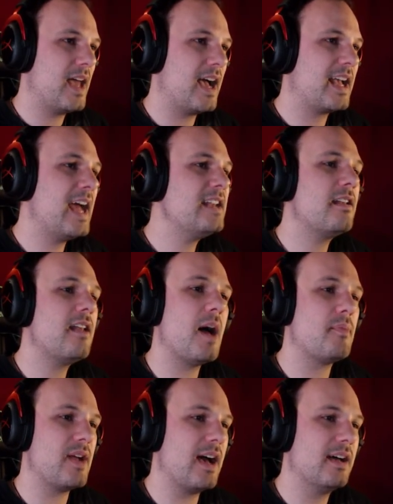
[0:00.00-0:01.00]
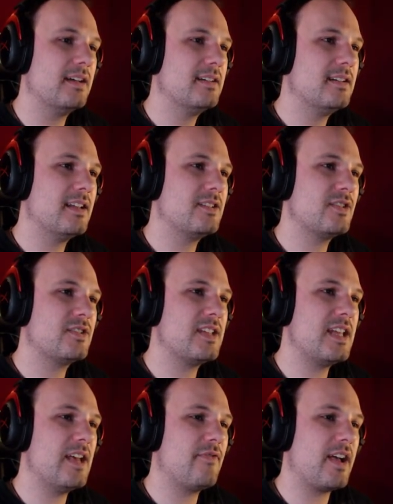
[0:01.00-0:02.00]
A candelabra. Let's just
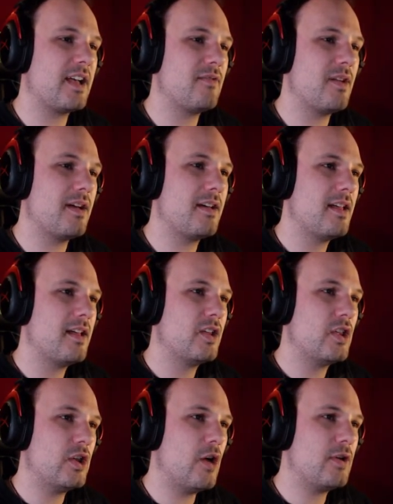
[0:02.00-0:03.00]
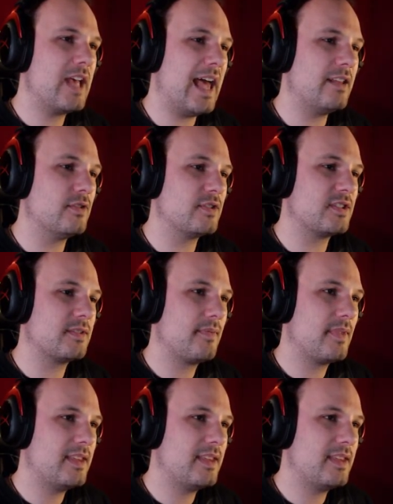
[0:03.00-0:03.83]
see if I can, you know, candles.